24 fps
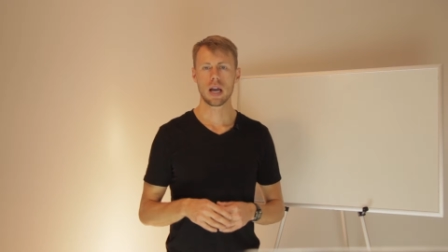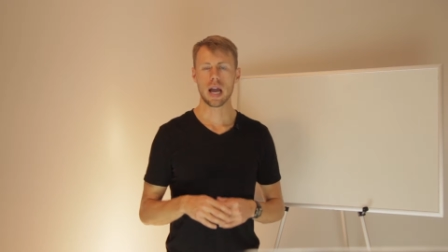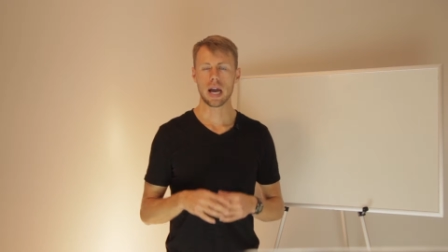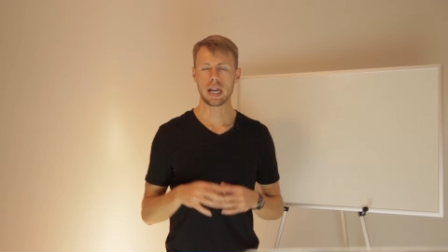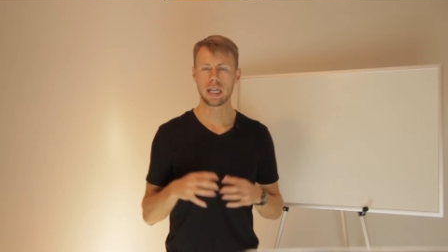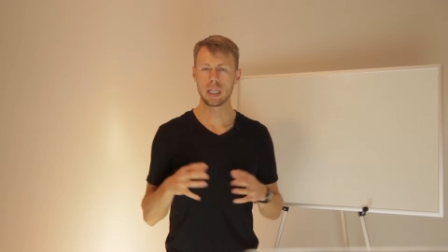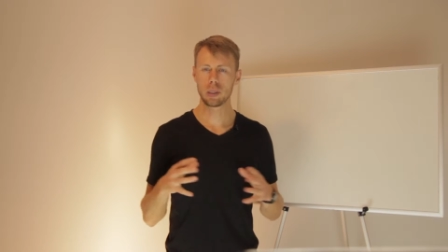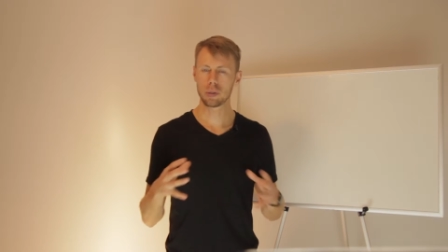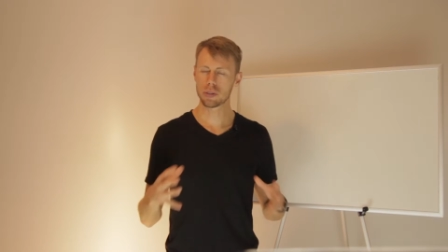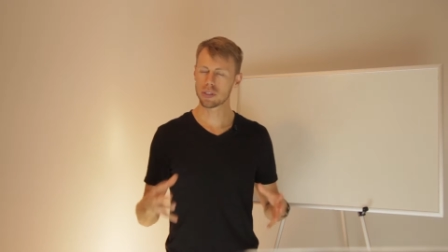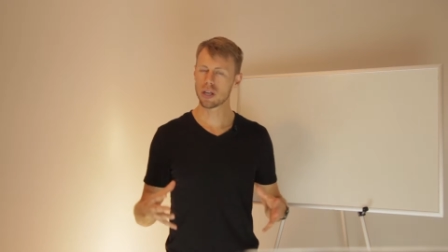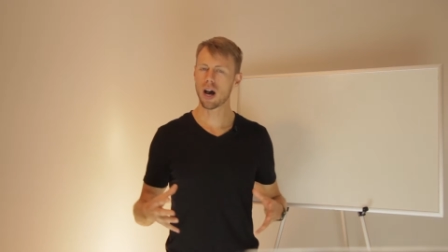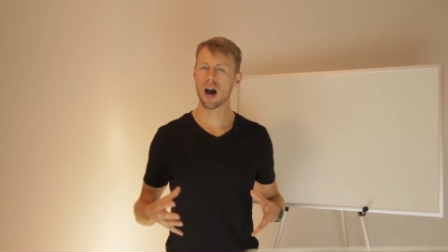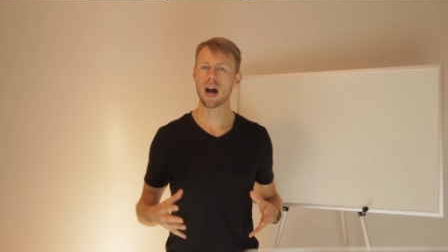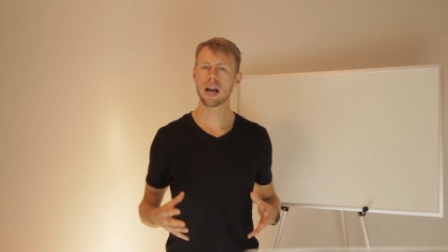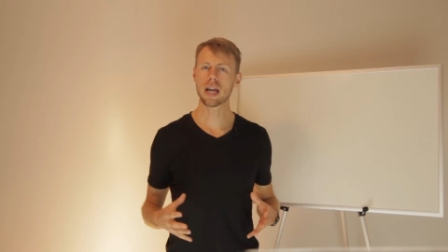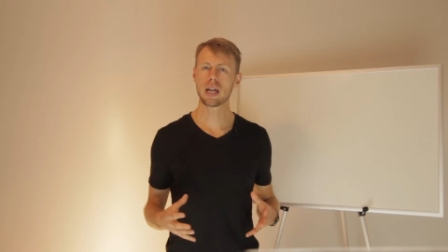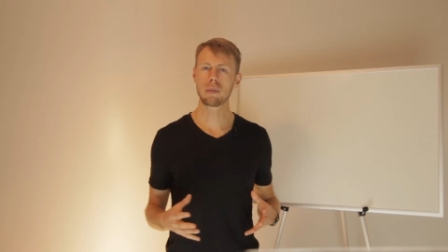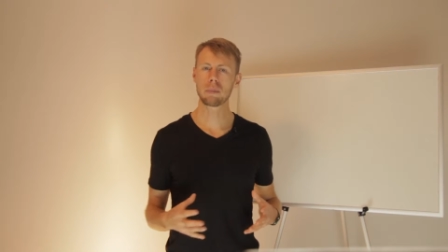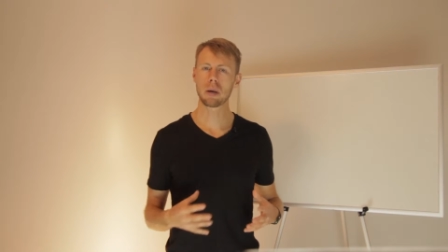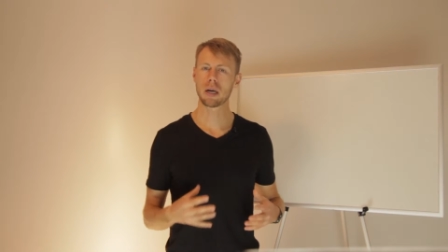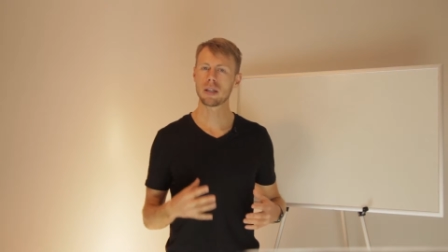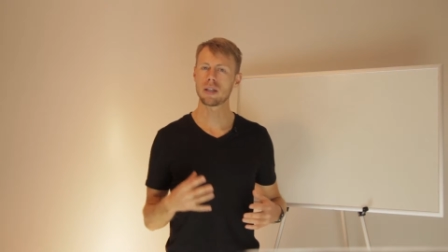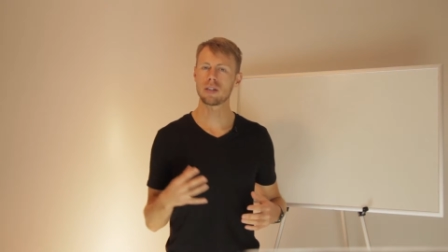And he was
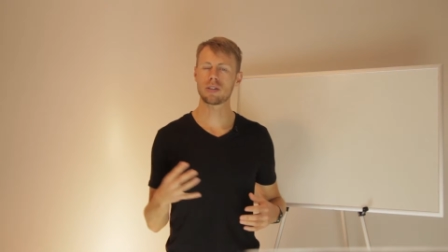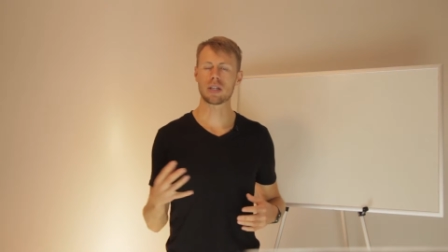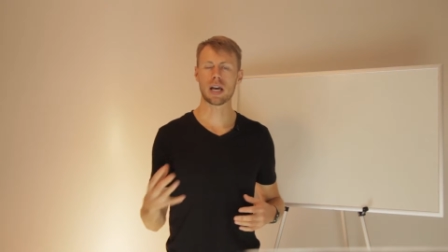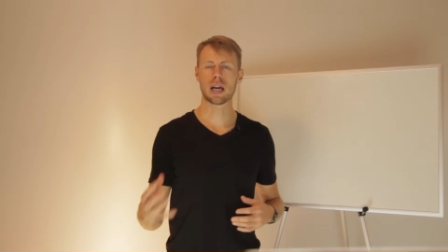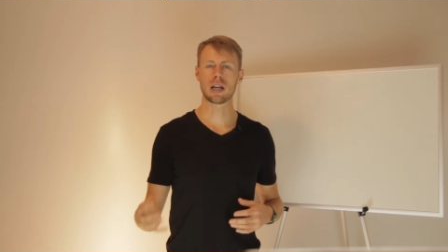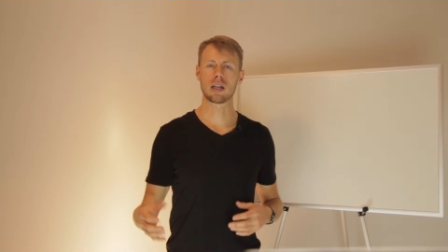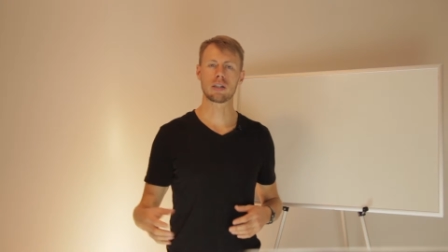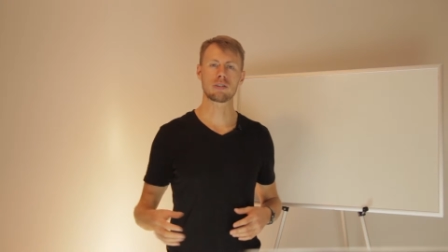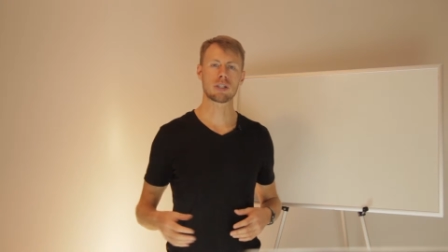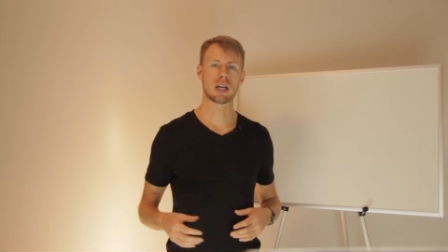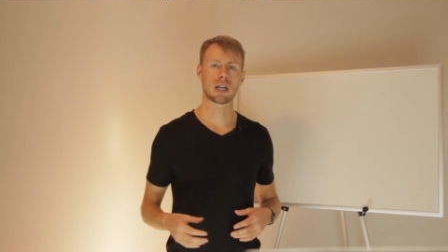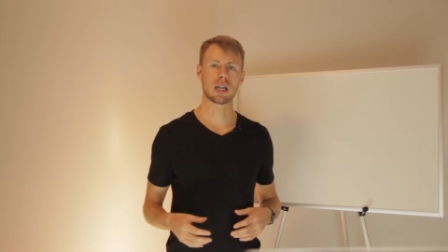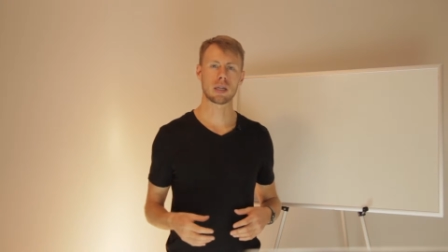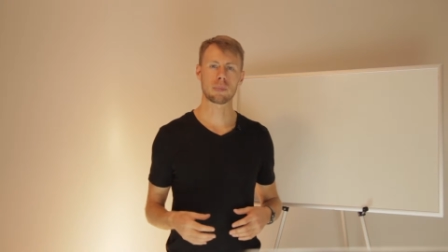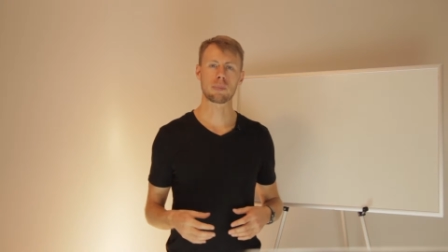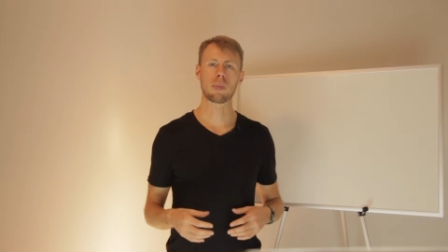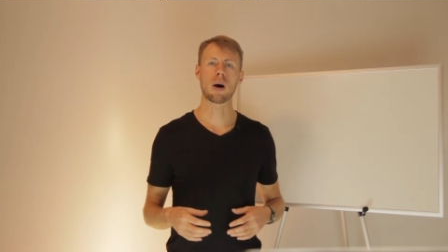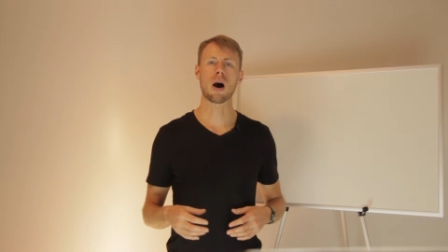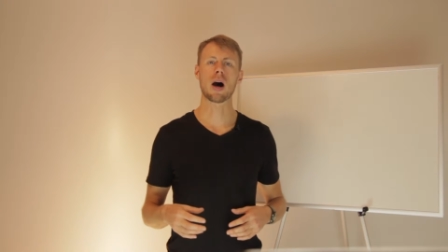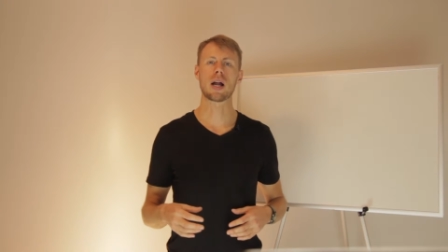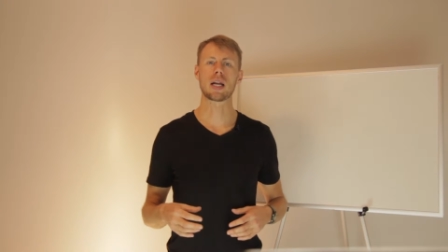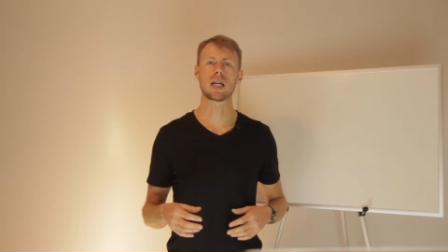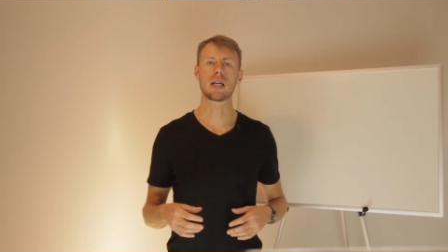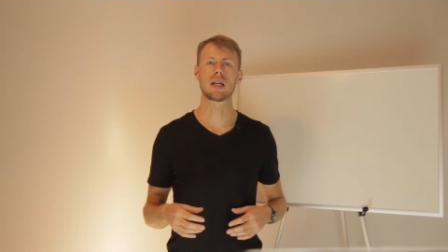talking about this energetic
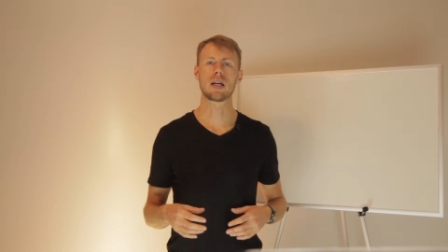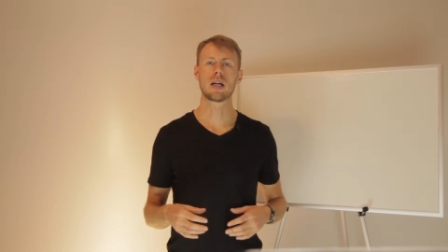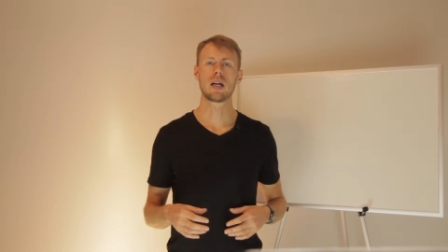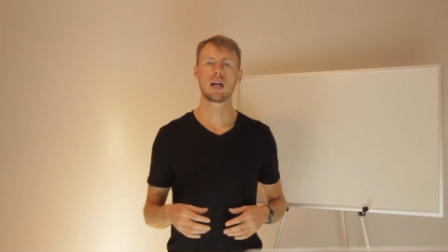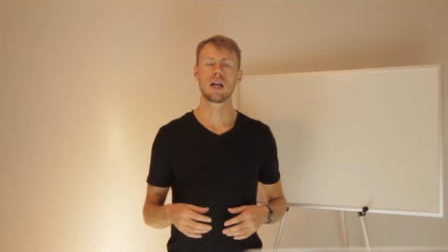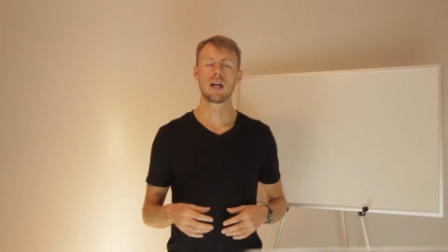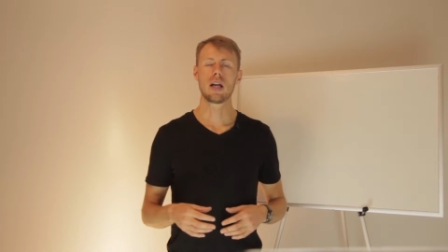body.